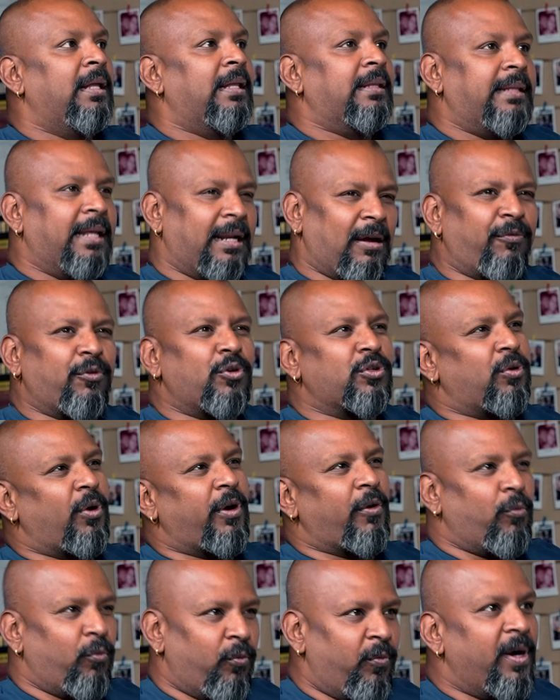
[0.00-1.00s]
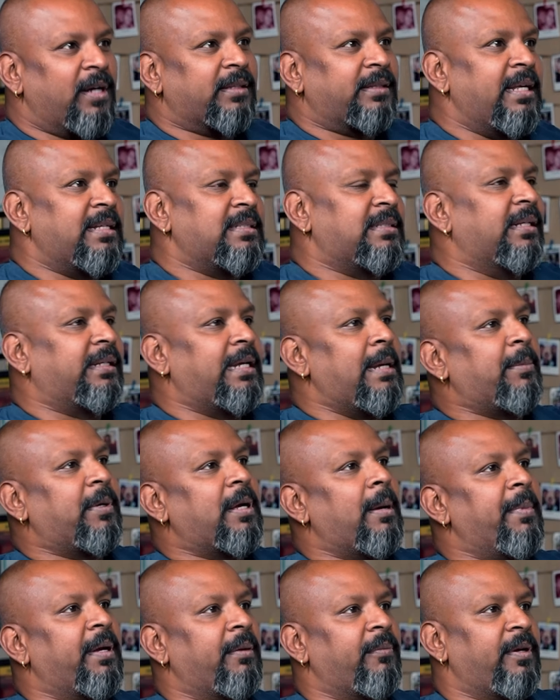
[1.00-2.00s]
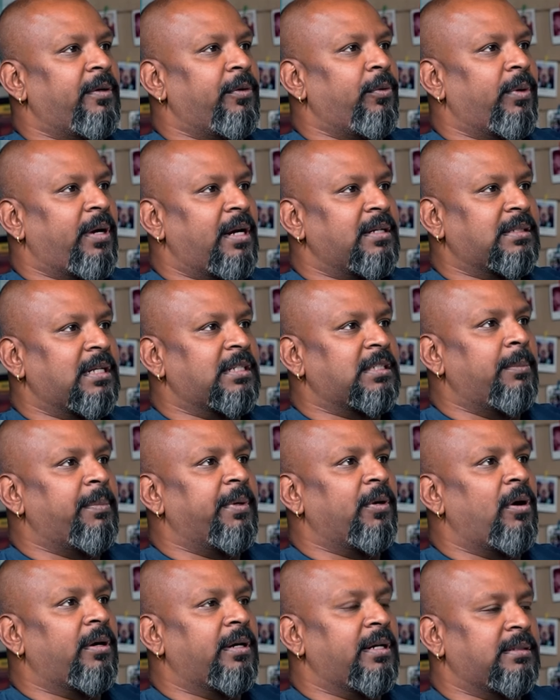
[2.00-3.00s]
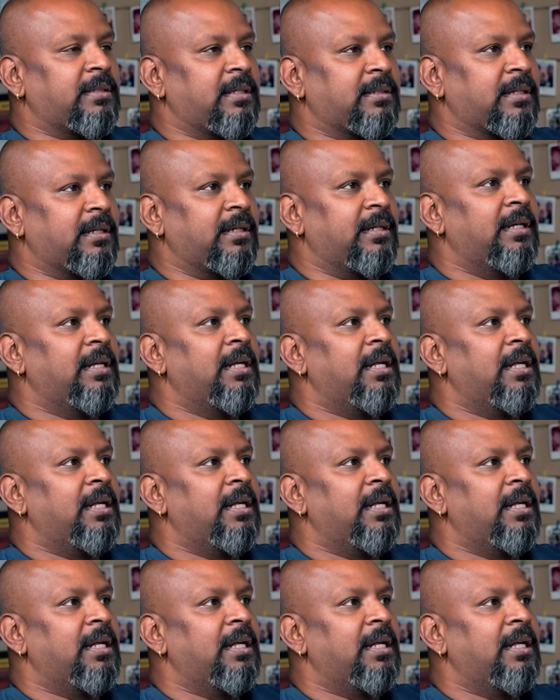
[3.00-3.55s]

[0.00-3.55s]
There are of course a lot of work things that keep coming when you run such a big organization.